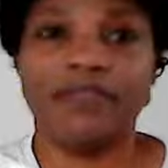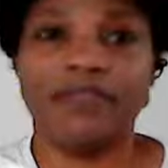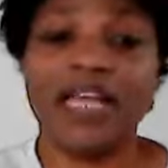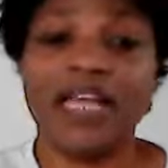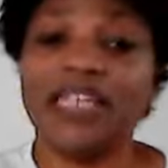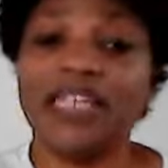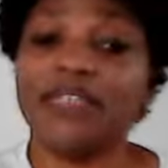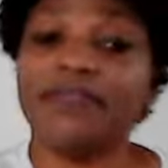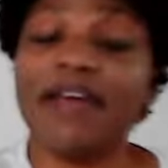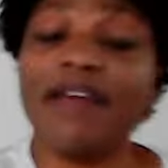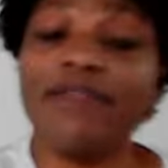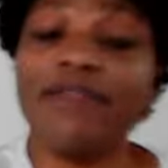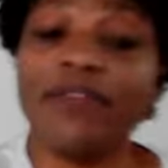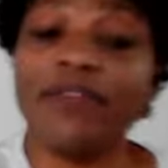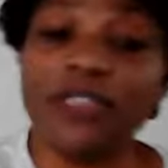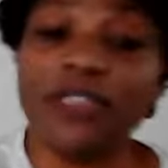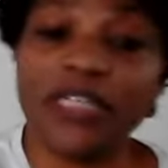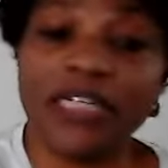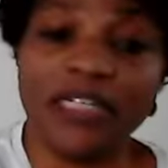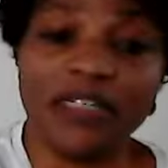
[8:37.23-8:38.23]
That's
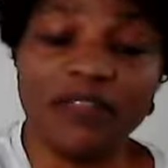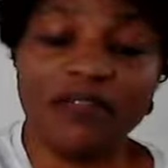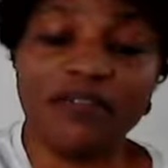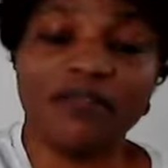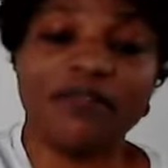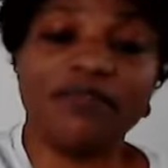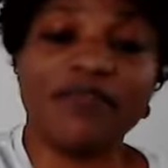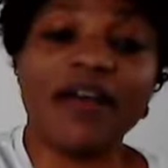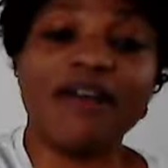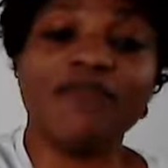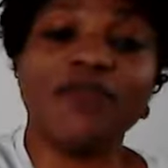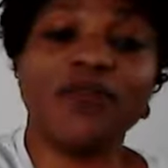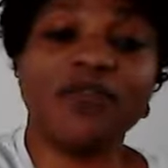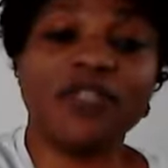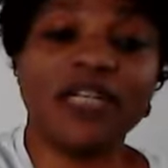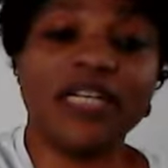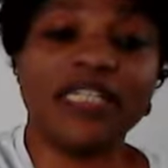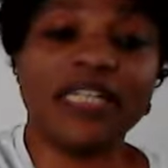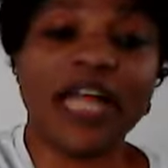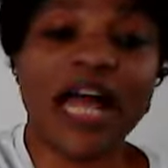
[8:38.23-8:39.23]
500.
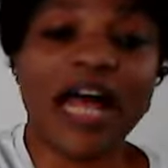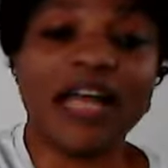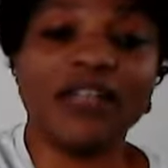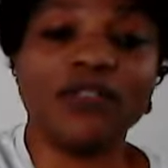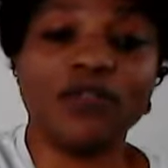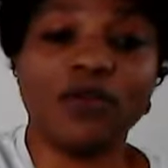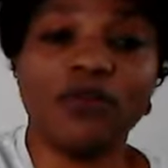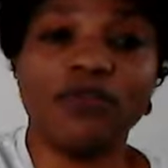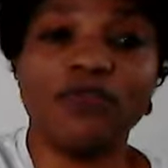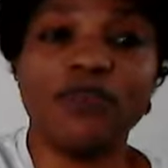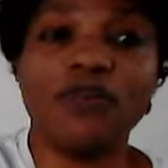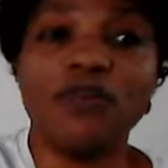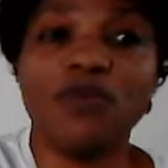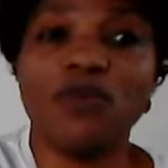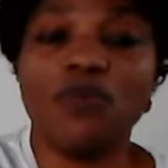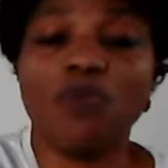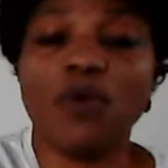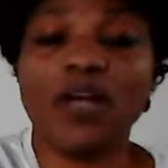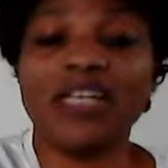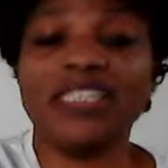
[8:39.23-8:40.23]
500 out of
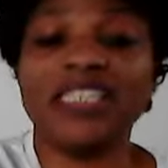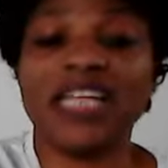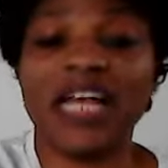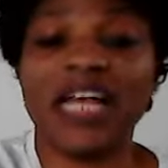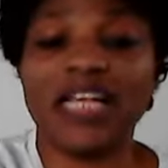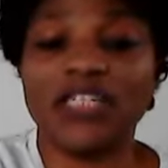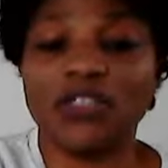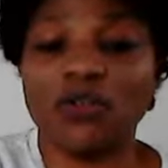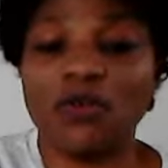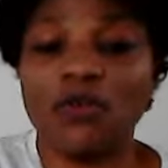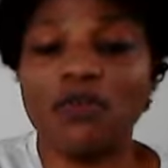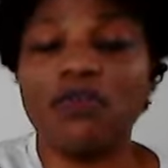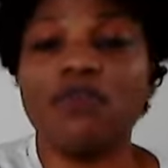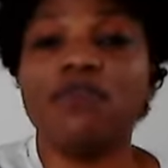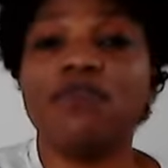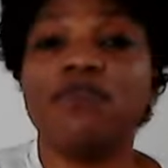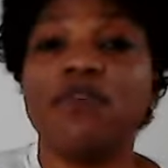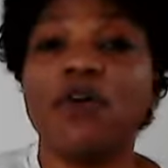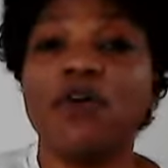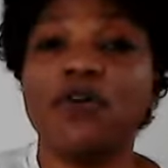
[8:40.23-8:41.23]

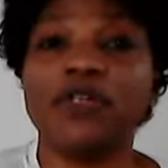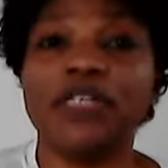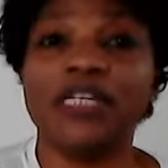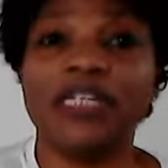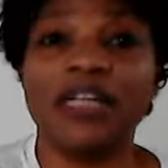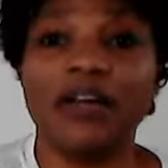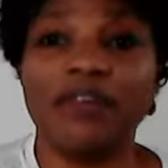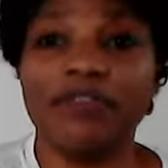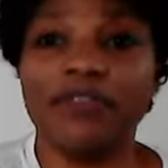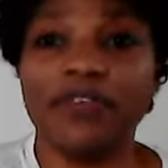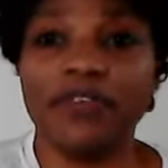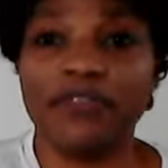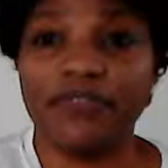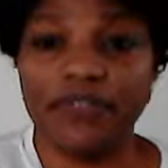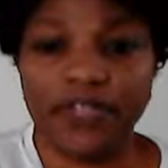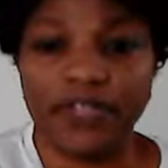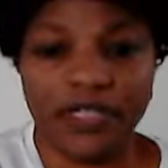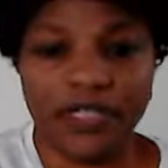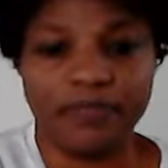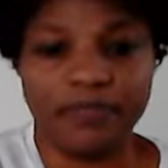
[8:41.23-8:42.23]

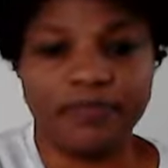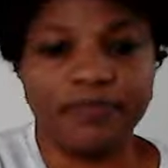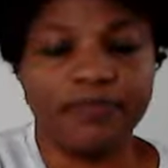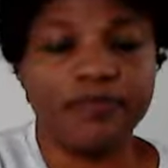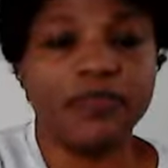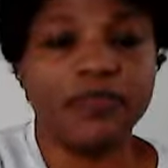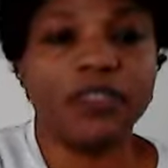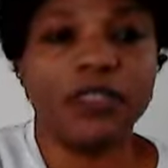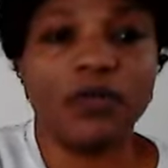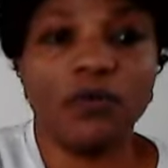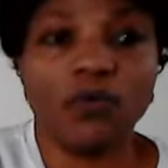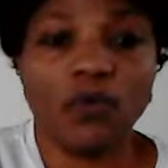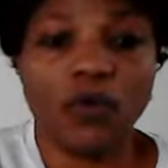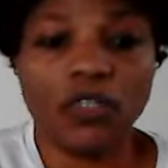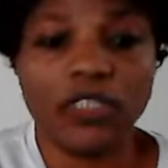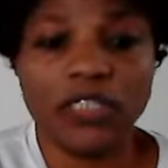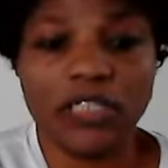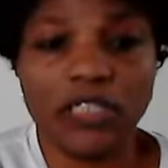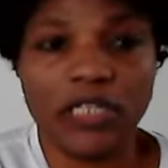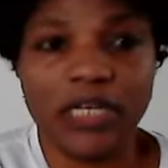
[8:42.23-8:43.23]
1,450.
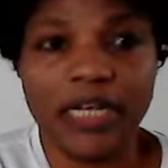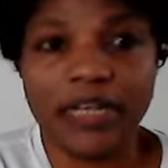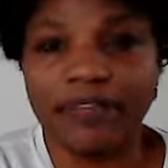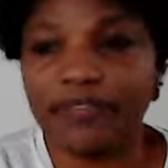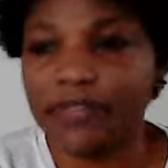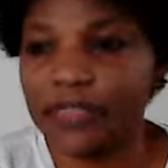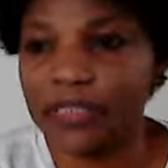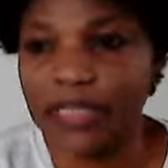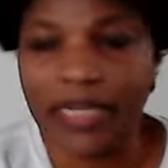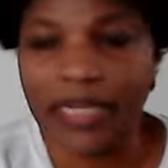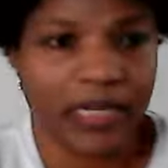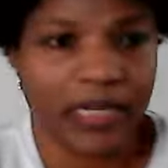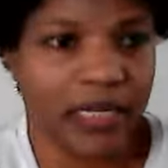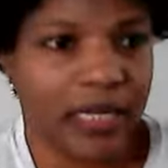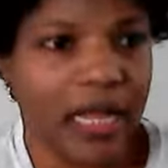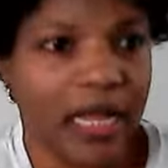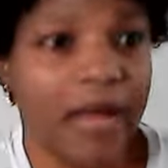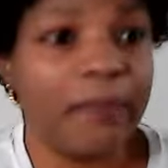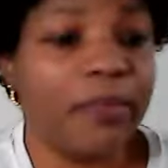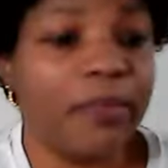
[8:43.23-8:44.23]
What is left there?
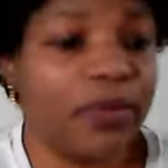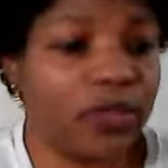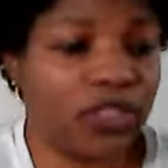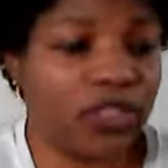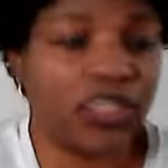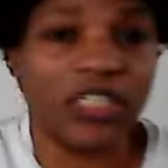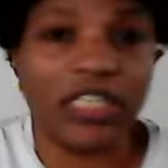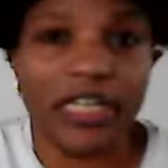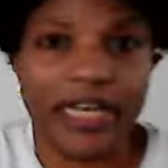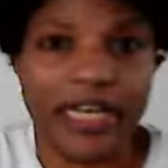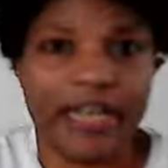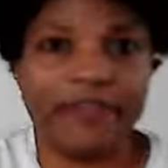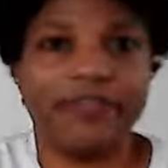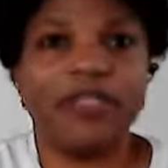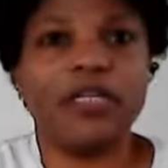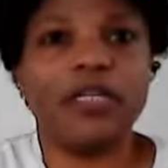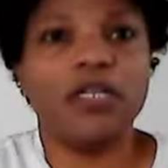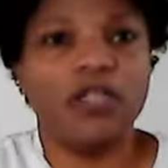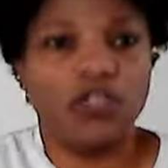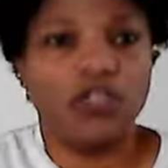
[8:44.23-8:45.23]
How much is left?
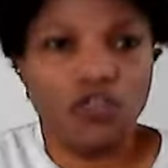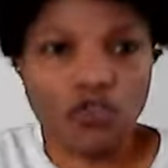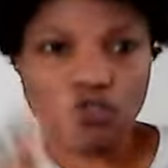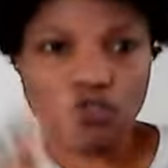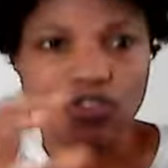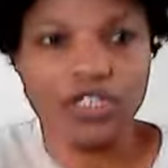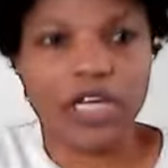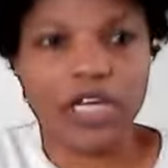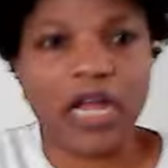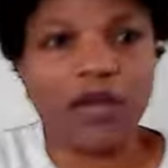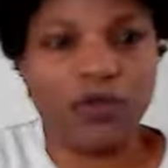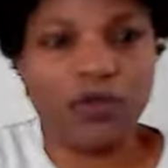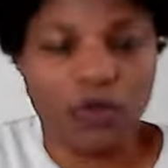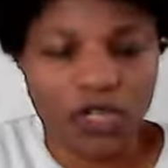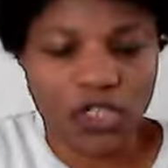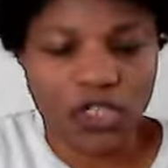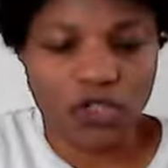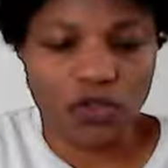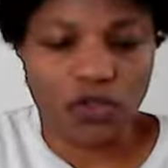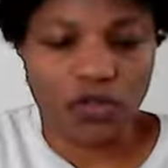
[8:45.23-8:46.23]
Do the
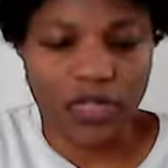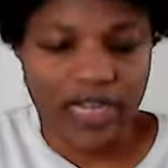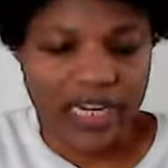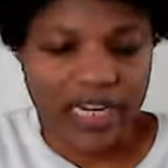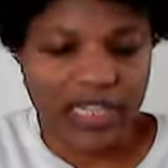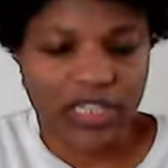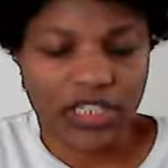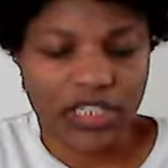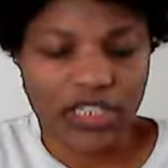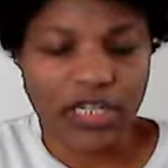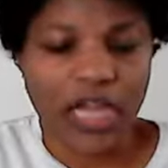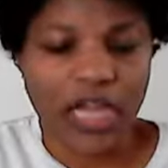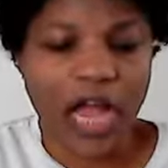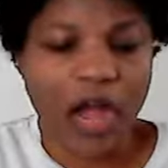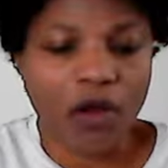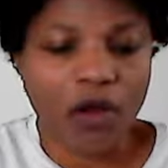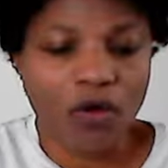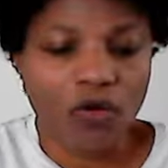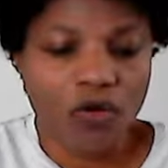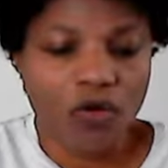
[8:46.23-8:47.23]
calculation. Let's see
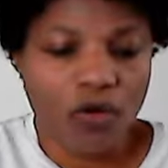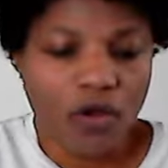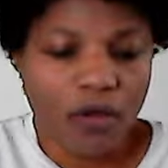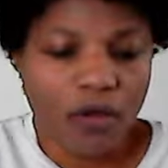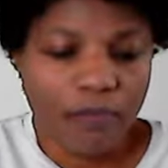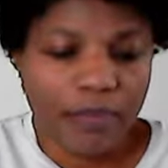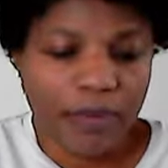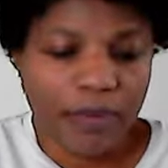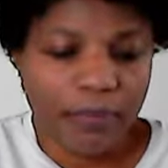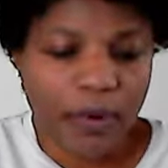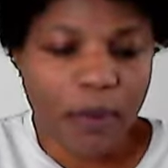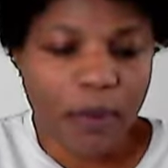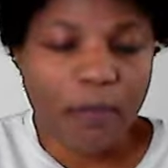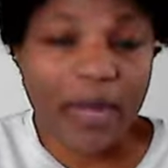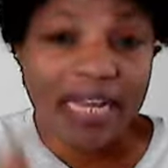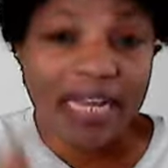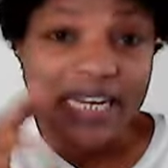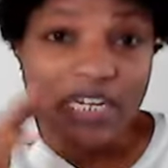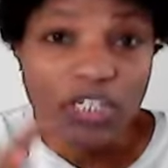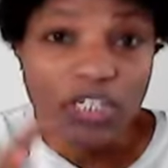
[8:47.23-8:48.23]
how people
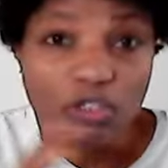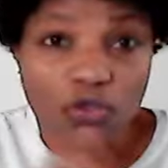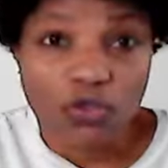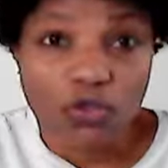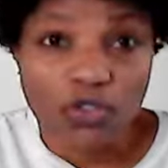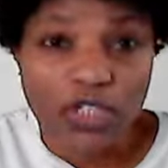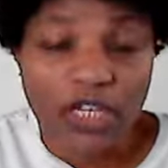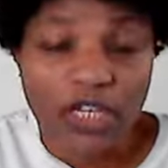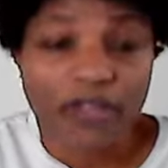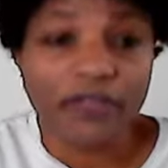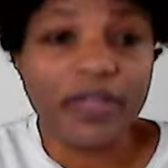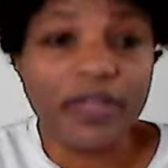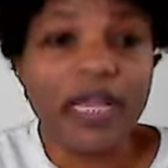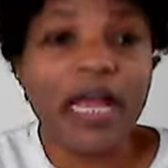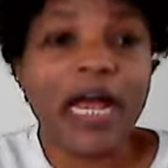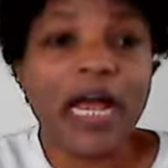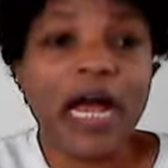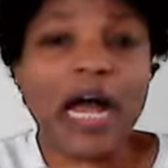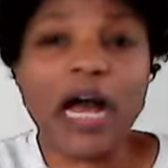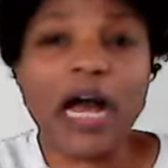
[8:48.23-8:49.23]
manage to save,
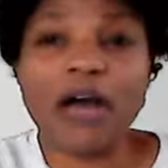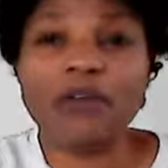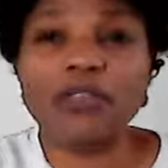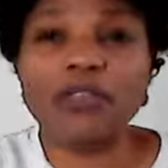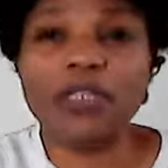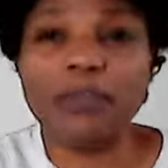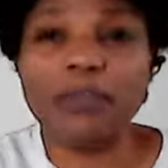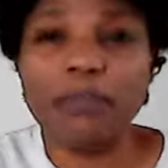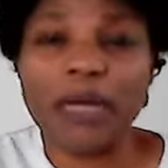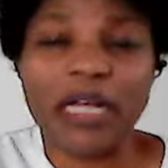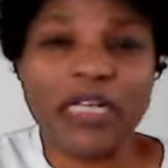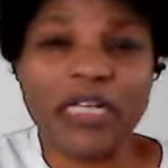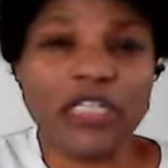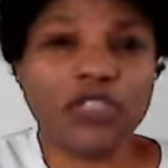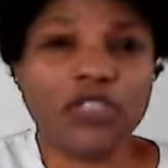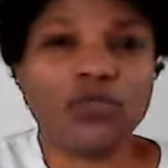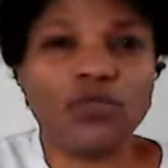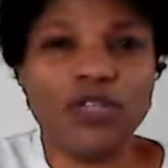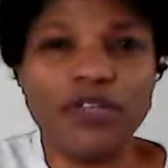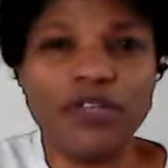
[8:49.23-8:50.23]
how they manage
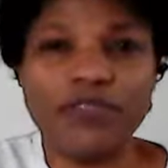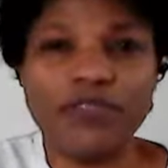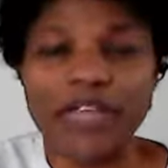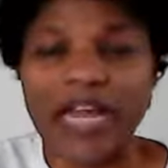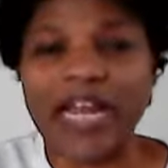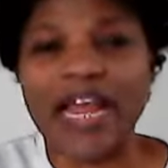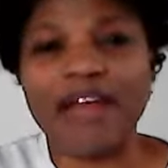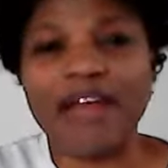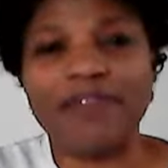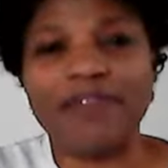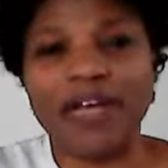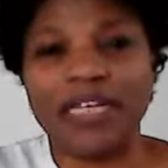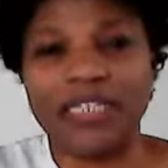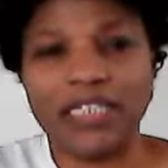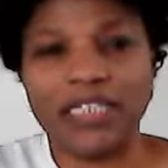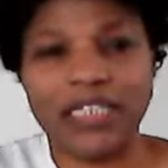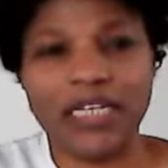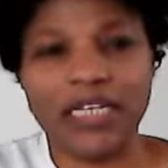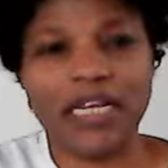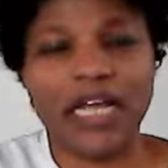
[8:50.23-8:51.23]
to live their life and
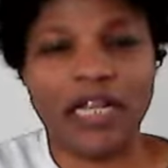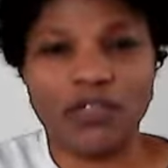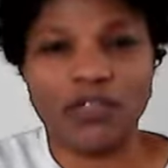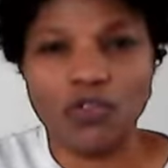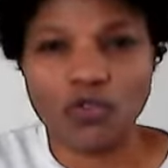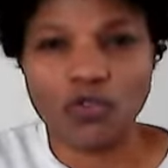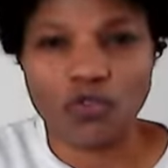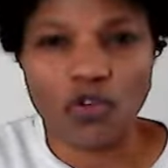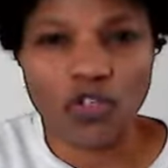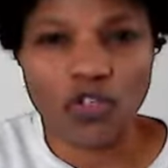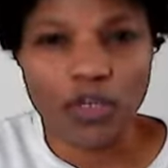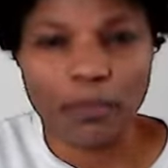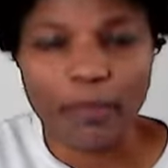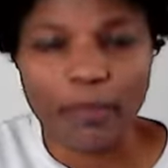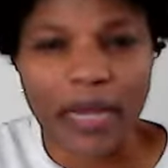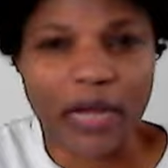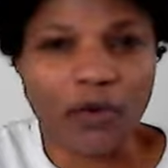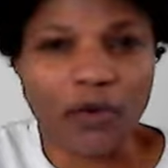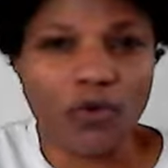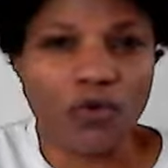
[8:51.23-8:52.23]
save and do something
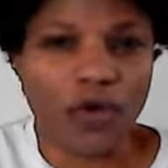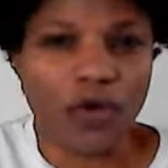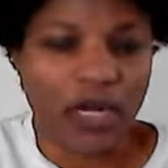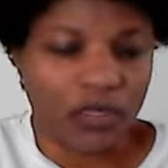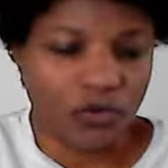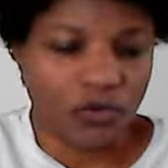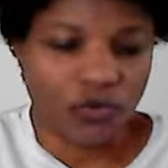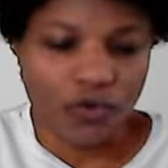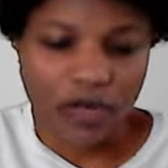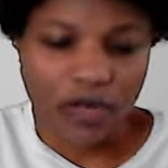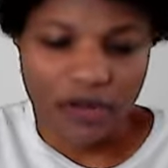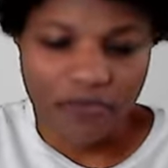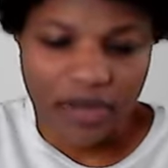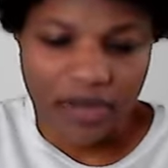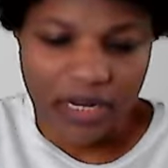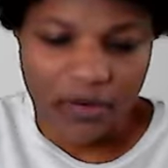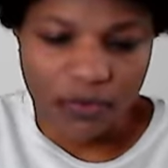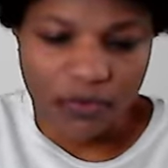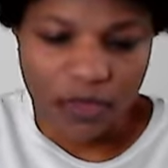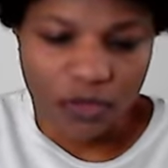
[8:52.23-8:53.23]
back home and do whatever
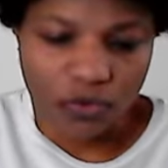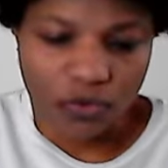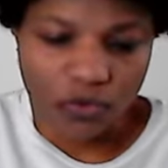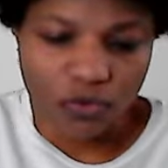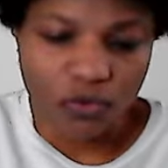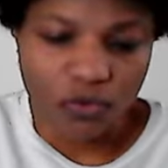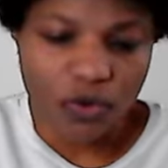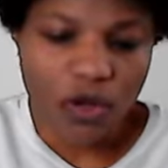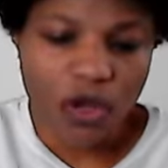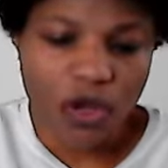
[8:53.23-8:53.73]
they want to do.